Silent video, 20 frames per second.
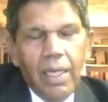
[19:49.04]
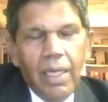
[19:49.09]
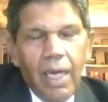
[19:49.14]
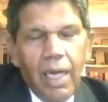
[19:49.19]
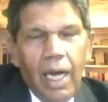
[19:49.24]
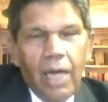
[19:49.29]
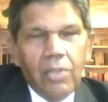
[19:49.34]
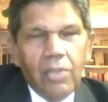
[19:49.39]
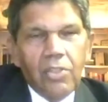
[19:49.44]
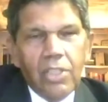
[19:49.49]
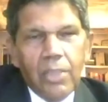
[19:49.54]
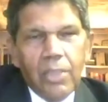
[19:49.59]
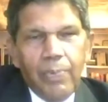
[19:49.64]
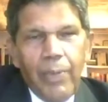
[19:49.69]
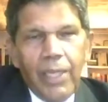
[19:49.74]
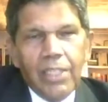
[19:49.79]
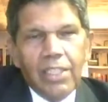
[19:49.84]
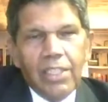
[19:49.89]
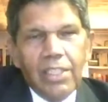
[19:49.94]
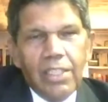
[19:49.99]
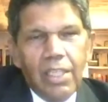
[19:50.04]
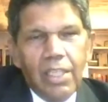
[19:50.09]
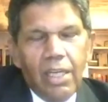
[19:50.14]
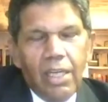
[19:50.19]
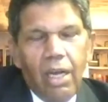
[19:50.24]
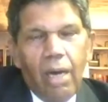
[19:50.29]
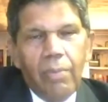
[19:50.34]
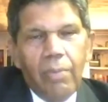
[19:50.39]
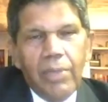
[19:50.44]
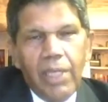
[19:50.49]
outer space is the
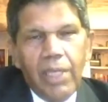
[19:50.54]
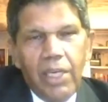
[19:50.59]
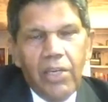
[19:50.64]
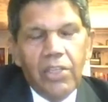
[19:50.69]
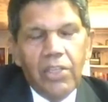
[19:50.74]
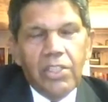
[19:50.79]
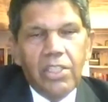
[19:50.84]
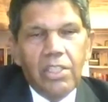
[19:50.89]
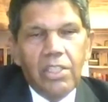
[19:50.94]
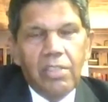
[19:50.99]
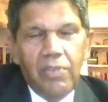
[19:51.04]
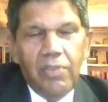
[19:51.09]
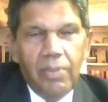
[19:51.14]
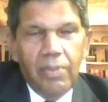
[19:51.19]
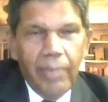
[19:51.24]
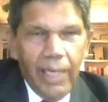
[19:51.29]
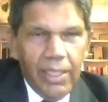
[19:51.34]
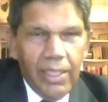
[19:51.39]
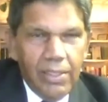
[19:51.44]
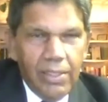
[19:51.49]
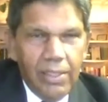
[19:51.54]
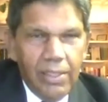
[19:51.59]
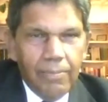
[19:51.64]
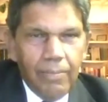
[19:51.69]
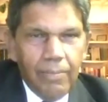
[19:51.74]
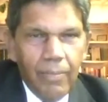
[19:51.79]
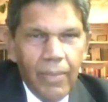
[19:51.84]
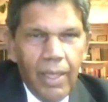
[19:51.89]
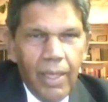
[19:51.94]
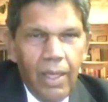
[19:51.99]
common heritage of humanity.
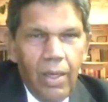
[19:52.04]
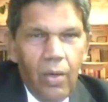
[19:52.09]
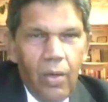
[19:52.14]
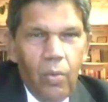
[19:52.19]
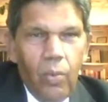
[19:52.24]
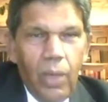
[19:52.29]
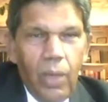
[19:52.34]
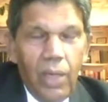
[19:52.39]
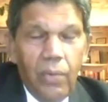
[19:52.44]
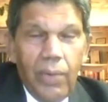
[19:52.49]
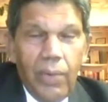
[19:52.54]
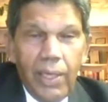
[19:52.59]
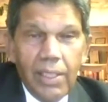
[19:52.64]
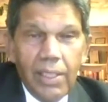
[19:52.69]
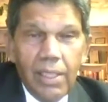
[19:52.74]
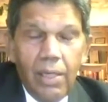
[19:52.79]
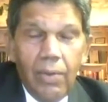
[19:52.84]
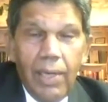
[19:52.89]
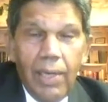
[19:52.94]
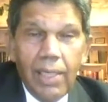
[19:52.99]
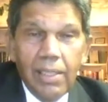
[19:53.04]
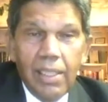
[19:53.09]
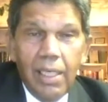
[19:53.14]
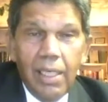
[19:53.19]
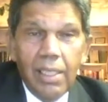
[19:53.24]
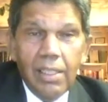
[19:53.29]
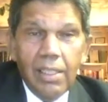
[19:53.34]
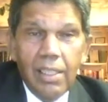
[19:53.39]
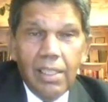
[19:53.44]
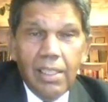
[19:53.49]
Well, right now, I
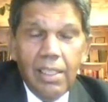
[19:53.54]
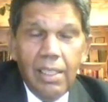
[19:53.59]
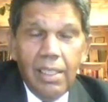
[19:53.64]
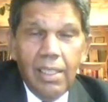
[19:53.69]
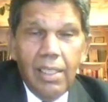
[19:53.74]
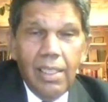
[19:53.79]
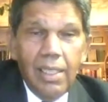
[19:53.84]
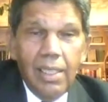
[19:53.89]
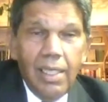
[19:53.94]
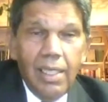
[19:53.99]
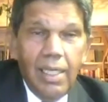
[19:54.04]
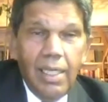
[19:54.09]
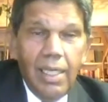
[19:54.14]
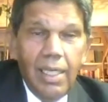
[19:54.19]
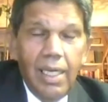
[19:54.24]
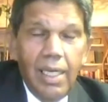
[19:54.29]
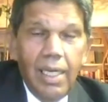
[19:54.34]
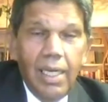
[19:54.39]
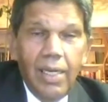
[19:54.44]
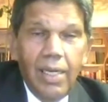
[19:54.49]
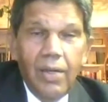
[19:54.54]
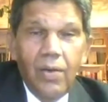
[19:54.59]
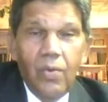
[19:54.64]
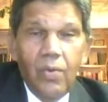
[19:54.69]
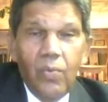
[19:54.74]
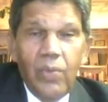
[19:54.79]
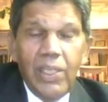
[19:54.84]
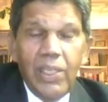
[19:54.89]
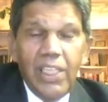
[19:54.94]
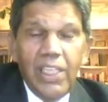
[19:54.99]
think that
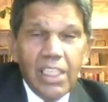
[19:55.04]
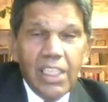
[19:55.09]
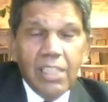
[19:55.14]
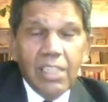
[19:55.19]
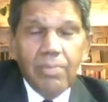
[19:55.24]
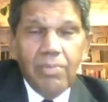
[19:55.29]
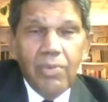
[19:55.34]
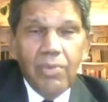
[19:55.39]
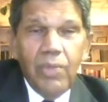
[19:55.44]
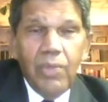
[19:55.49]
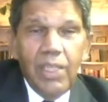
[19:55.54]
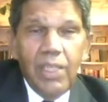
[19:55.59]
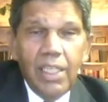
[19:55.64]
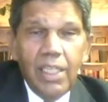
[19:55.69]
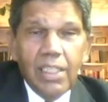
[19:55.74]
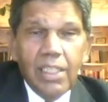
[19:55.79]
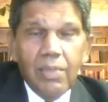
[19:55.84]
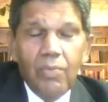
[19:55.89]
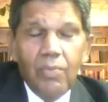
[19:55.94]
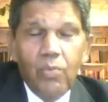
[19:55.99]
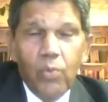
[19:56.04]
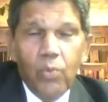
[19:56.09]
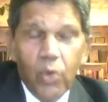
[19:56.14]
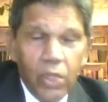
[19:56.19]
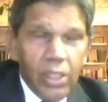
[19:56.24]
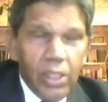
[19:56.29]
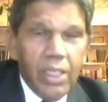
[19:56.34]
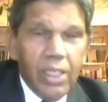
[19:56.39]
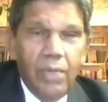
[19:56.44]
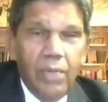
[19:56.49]
we need some
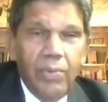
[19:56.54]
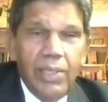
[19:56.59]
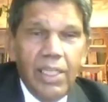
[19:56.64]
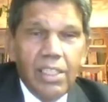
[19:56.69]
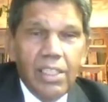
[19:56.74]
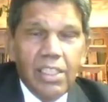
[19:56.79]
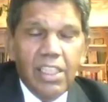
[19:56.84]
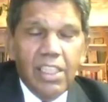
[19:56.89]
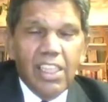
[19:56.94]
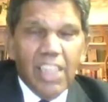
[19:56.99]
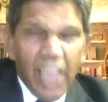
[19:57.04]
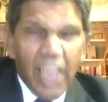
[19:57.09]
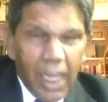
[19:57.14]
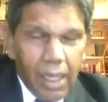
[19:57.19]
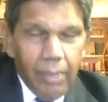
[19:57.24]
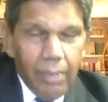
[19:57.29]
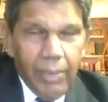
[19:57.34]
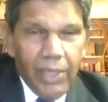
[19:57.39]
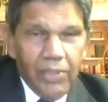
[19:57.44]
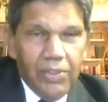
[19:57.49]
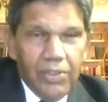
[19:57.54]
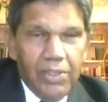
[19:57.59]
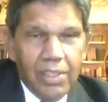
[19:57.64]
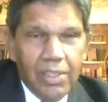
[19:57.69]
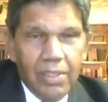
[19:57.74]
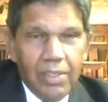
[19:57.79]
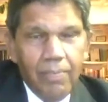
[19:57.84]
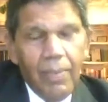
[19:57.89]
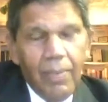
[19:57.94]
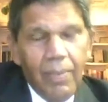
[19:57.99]
work here. We need to think about
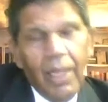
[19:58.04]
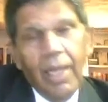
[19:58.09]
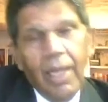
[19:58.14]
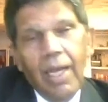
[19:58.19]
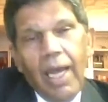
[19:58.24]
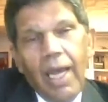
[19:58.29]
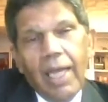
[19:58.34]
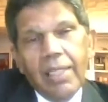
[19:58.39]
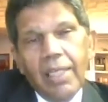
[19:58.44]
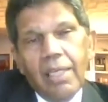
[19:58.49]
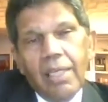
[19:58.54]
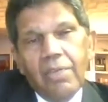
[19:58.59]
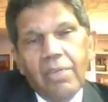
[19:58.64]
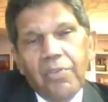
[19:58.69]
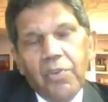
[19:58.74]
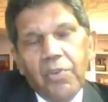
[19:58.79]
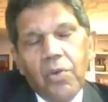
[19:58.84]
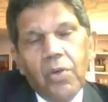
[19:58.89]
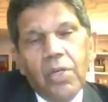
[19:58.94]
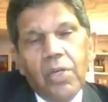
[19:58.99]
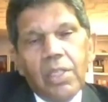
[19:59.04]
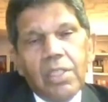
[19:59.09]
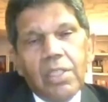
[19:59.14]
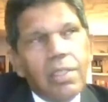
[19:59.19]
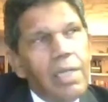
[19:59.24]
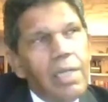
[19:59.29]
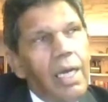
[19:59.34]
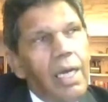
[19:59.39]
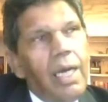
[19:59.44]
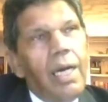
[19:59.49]
this. And then, of
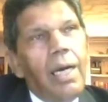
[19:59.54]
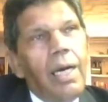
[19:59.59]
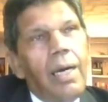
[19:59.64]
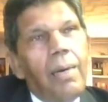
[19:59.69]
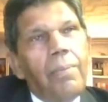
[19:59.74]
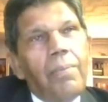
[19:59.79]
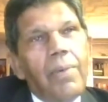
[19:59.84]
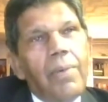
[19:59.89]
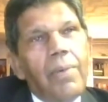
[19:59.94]
course, in